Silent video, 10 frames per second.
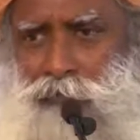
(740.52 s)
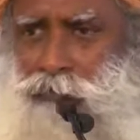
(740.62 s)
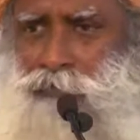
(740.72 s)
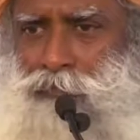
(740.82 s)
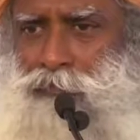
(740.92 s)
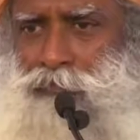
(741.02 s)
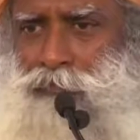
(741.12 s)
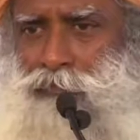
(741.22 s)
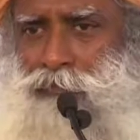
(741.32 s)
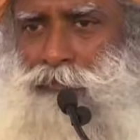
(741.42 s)

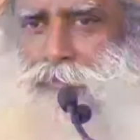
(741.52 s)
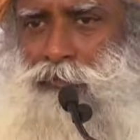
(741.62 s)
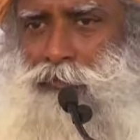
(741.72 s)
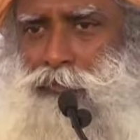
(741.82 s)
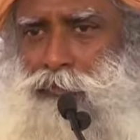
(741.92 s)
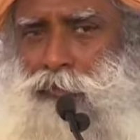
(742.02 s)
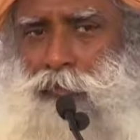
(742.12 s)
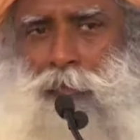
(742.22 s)
No one is speaking in this clip.